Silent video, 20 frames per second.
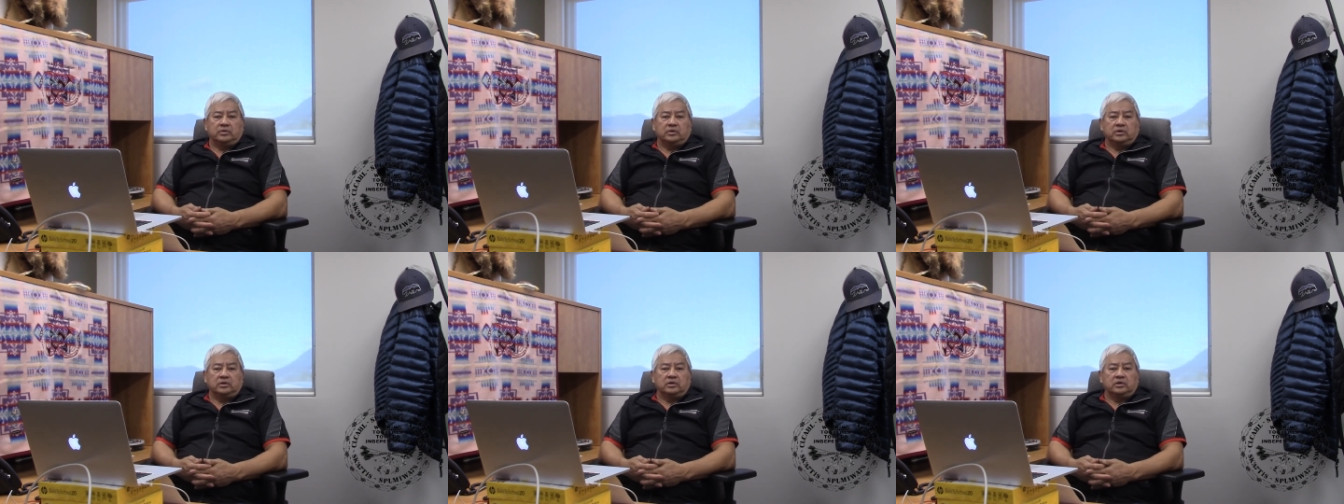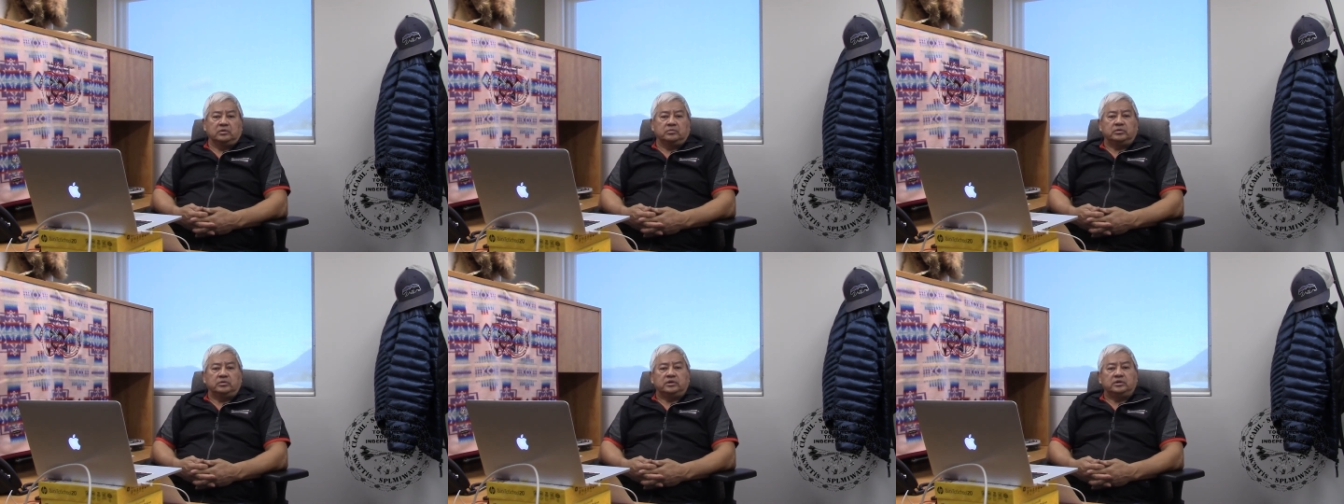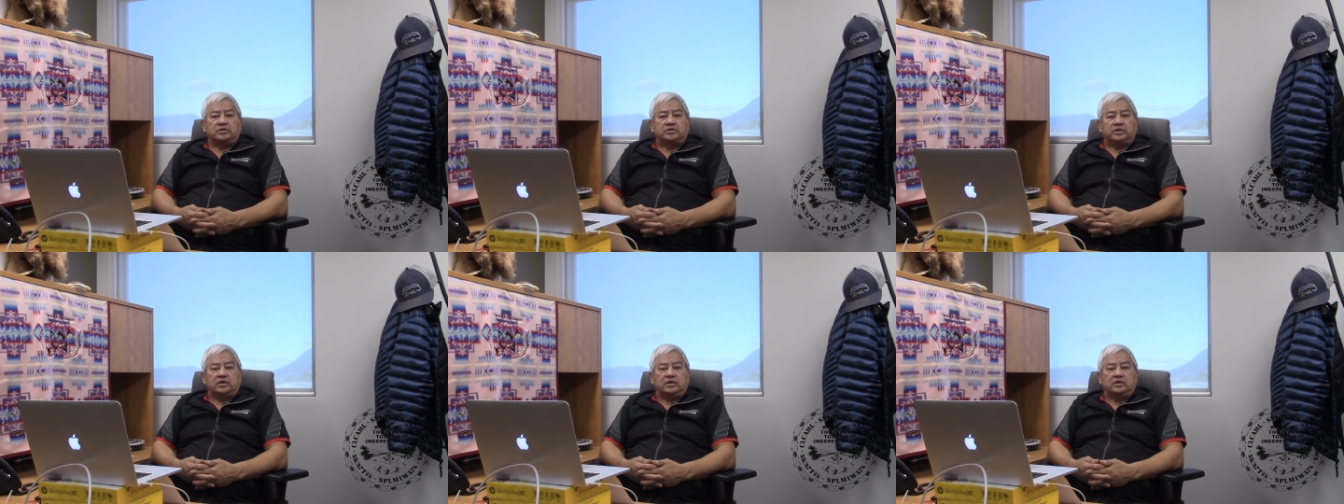we're going to be
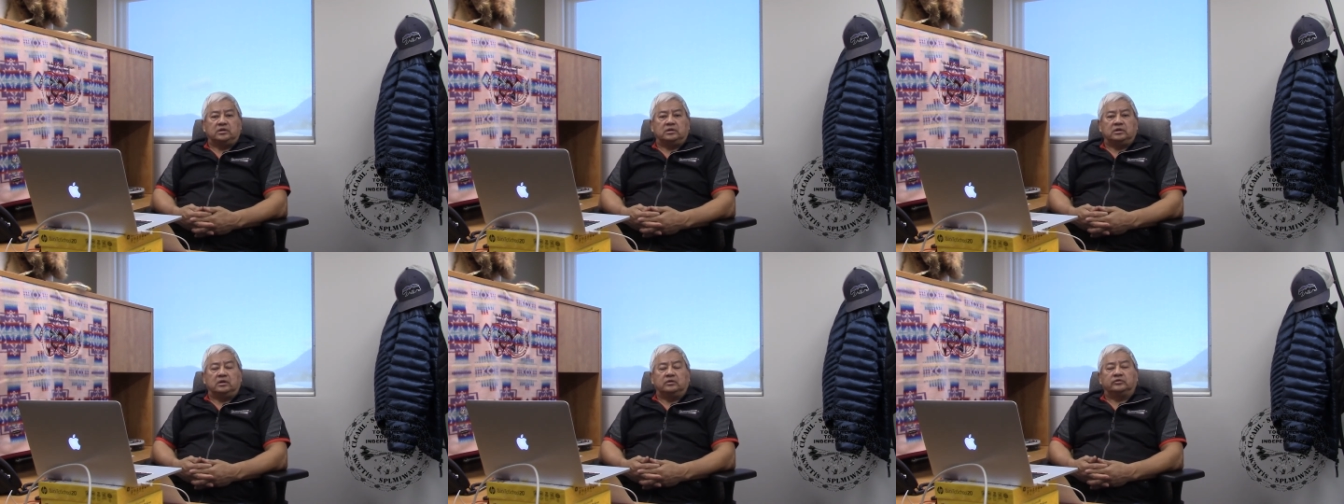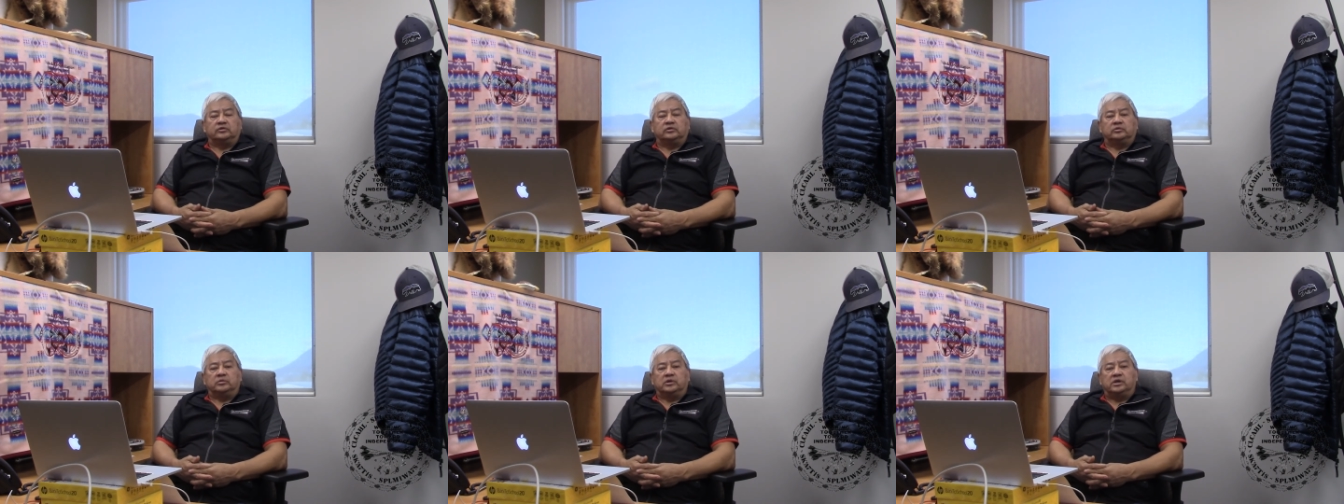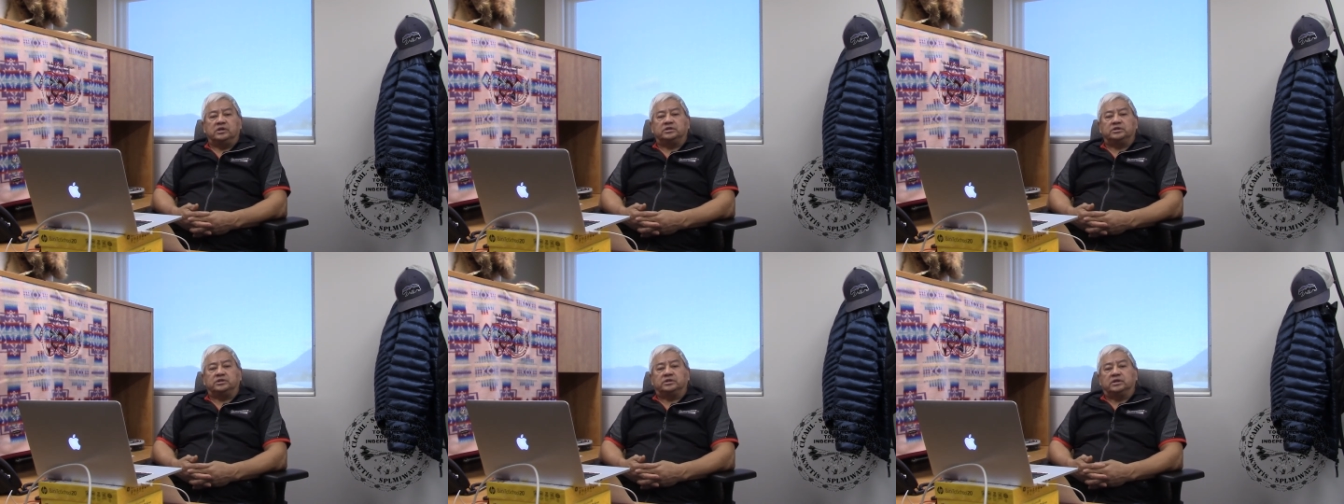sending
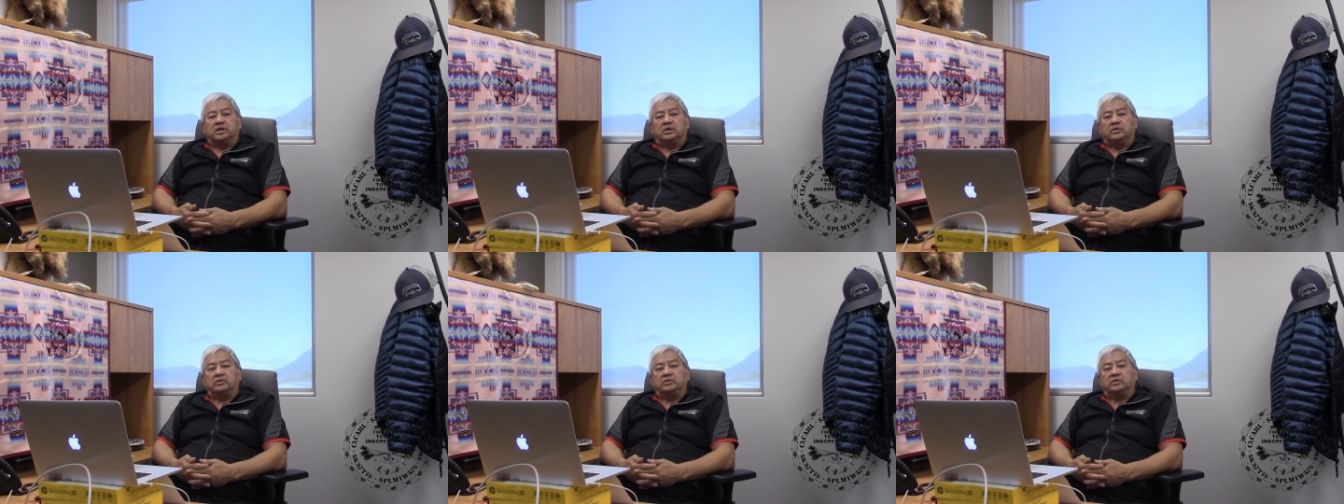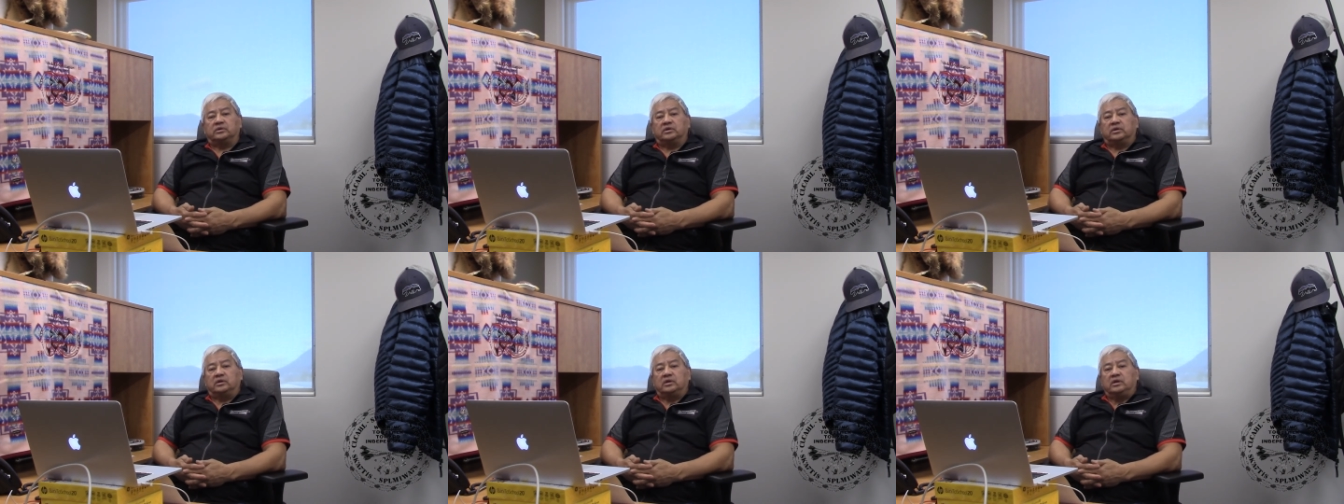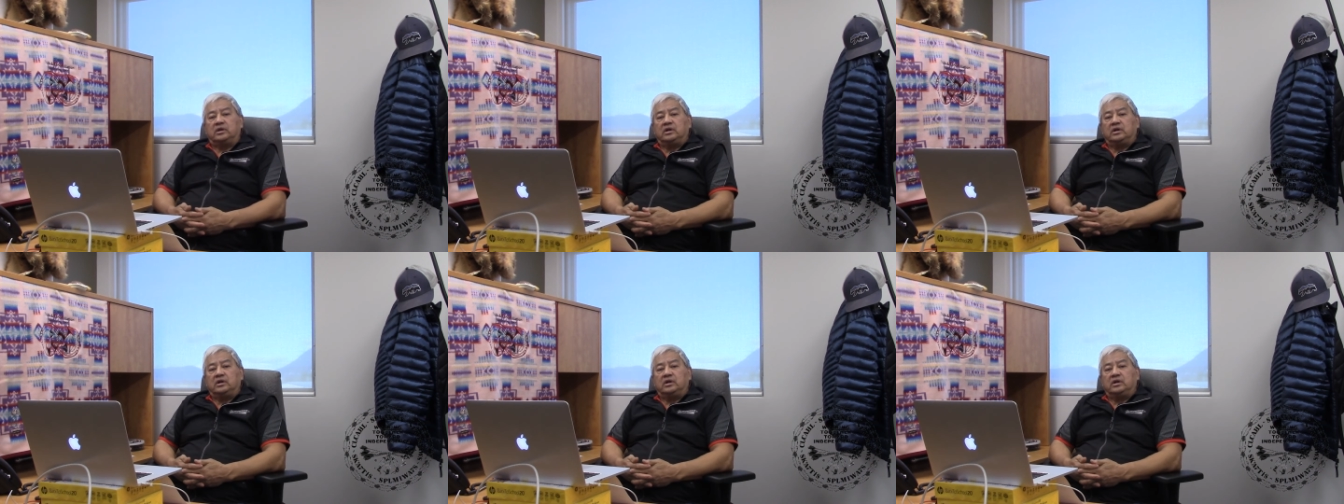information out and,